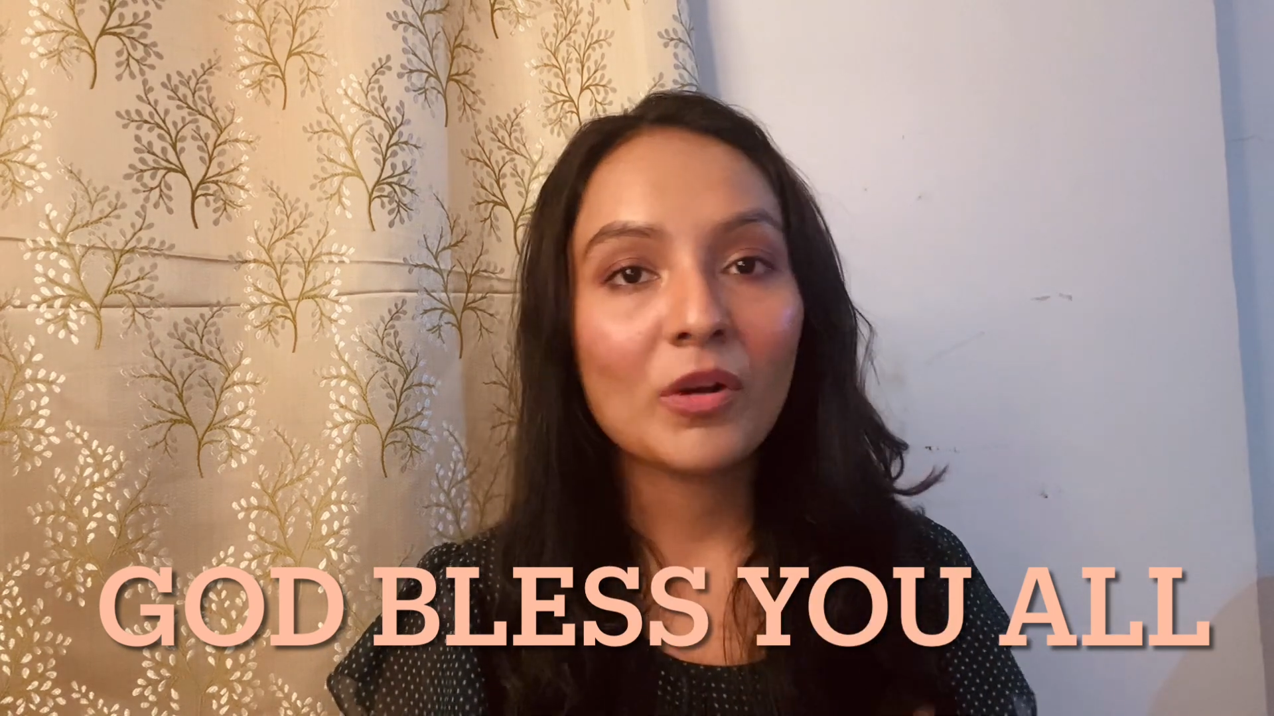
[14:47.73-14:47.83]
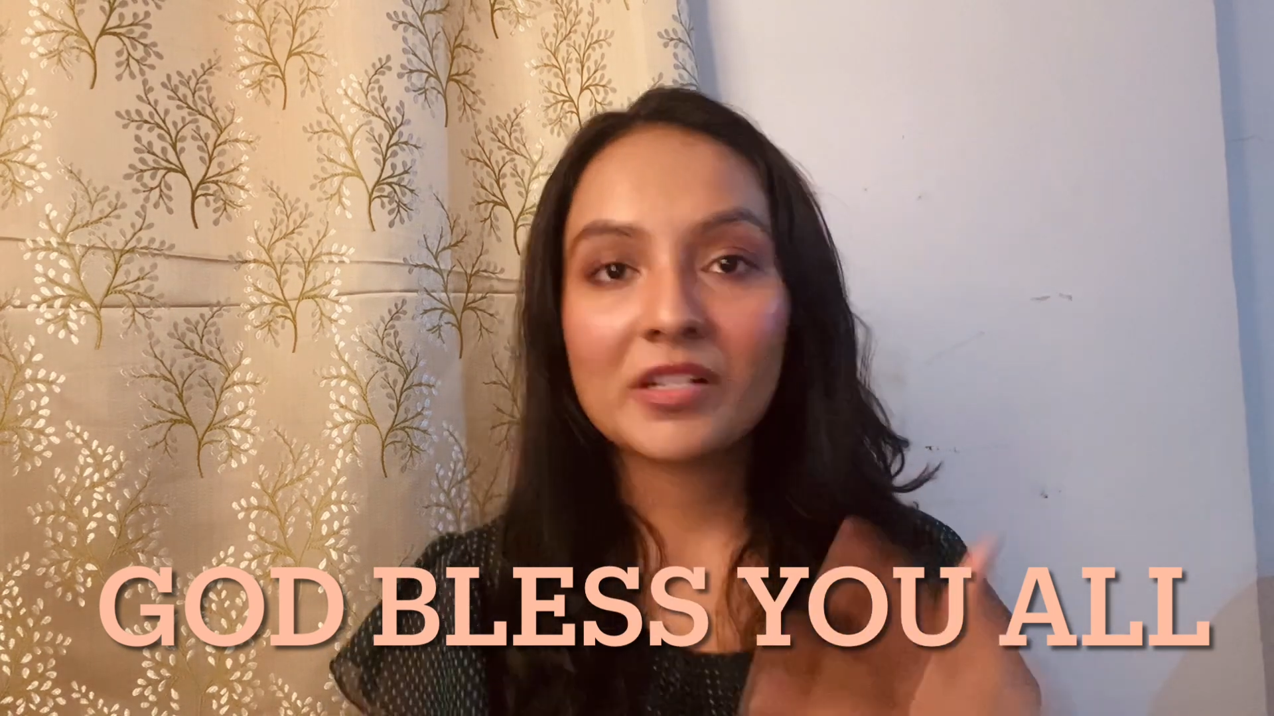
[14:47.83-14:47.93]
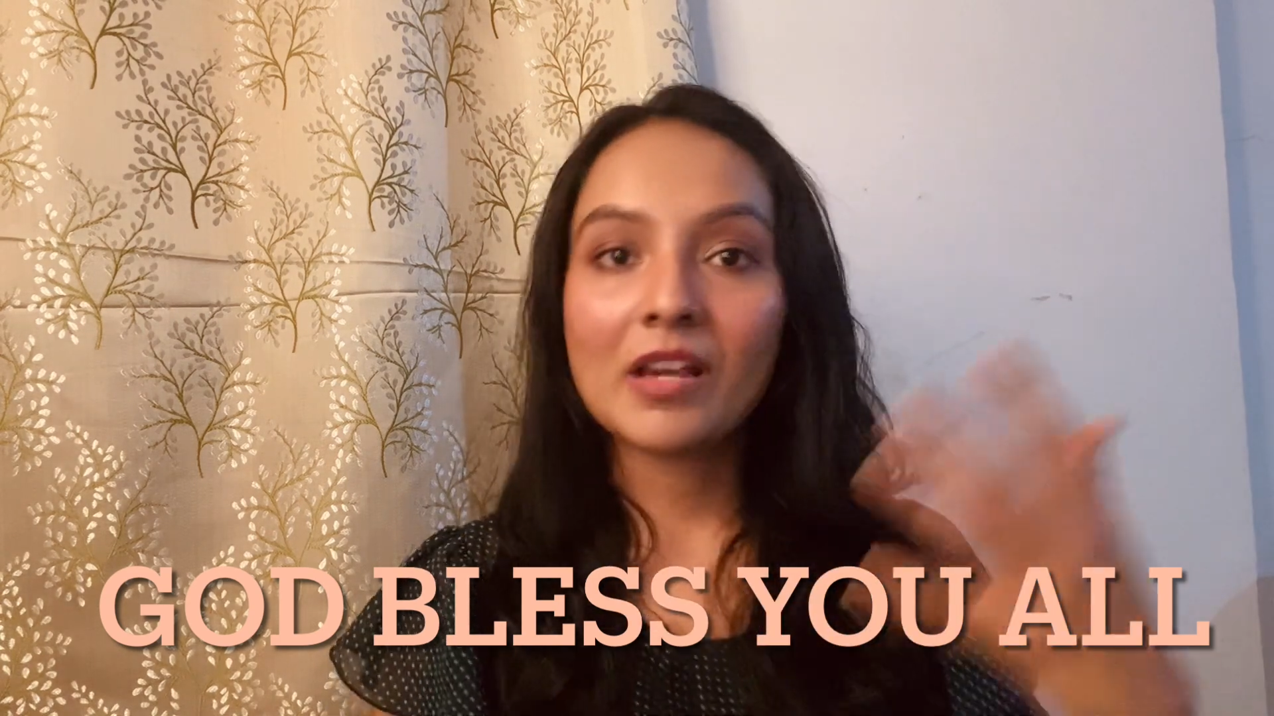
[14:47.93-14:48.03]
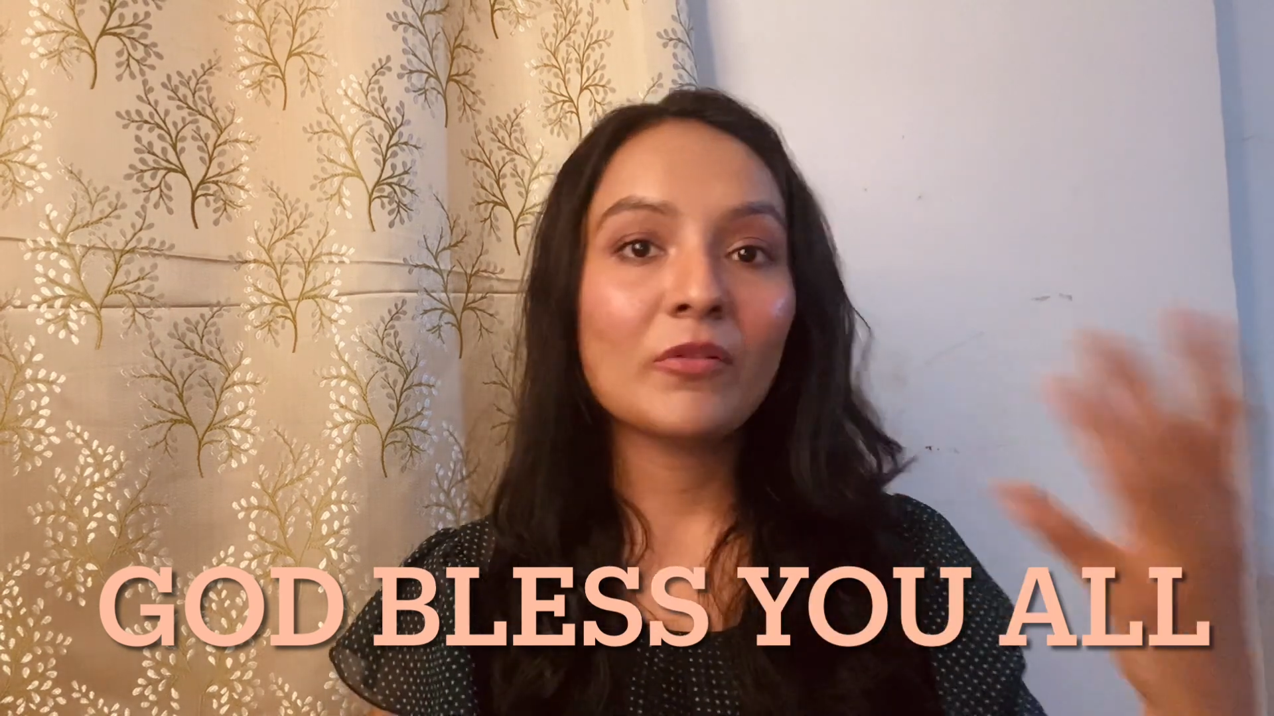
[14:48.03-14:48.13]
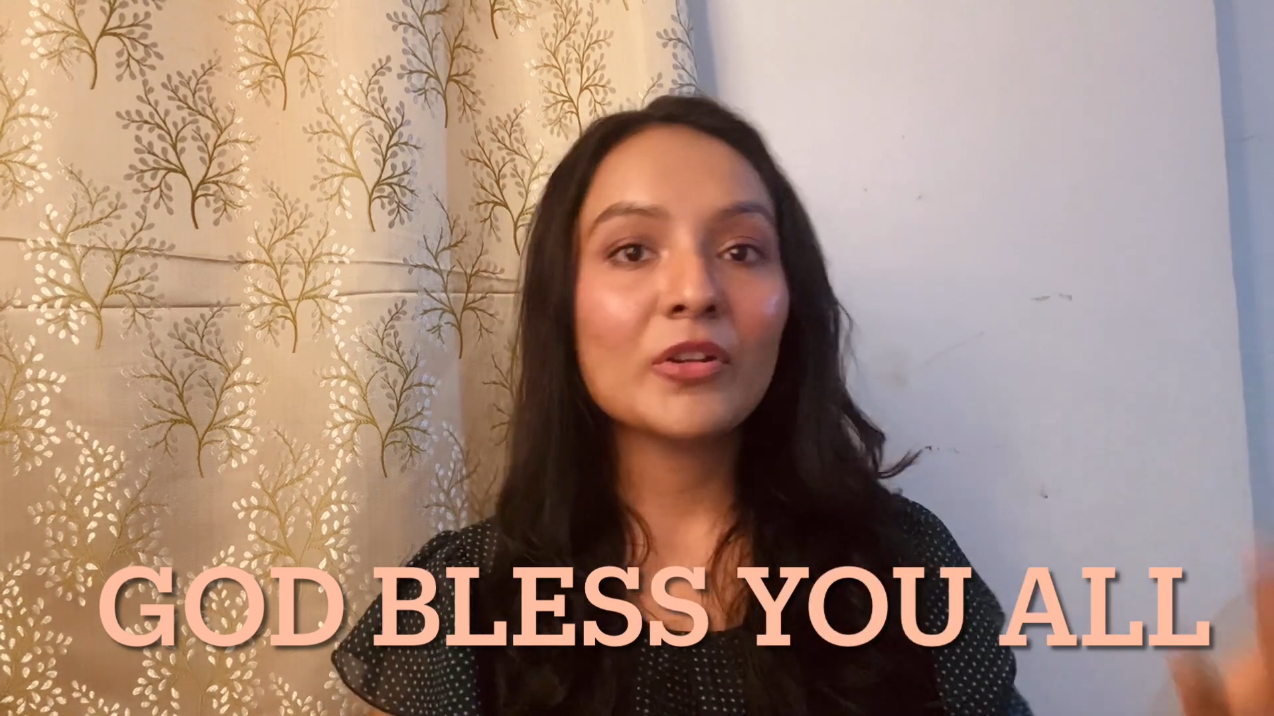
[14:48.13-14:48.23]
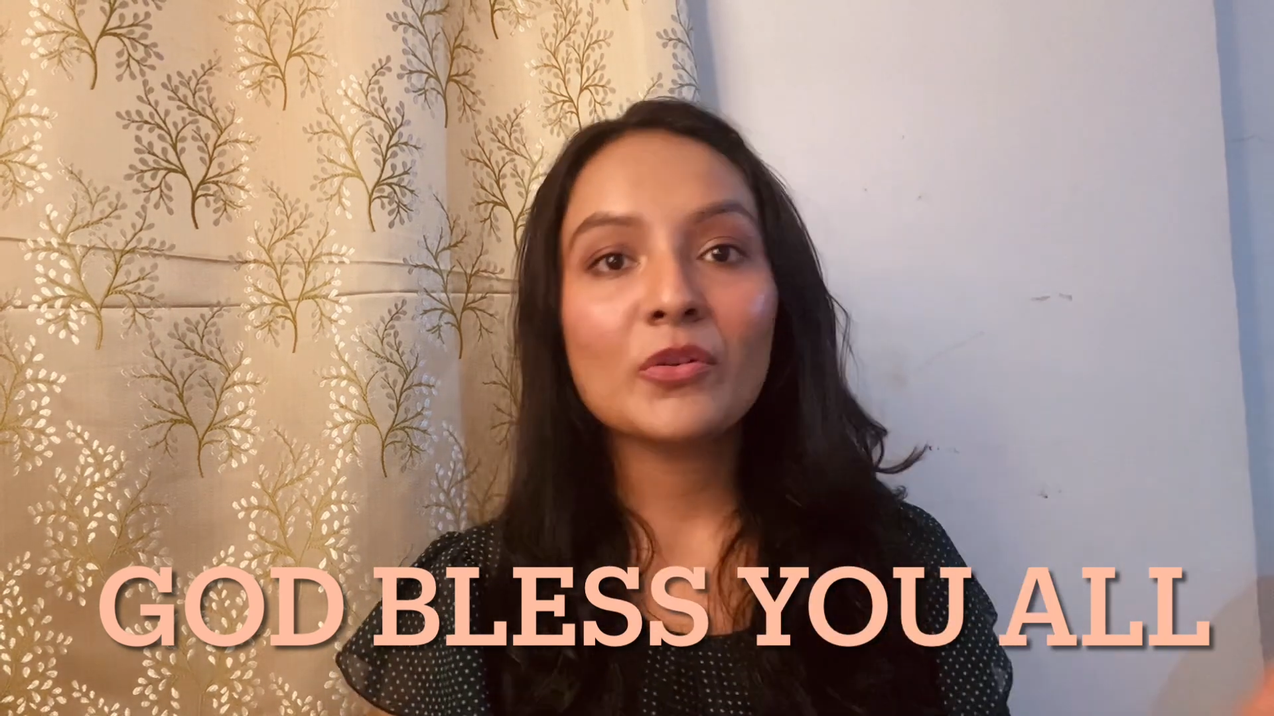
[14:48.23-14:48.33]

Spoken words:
whatever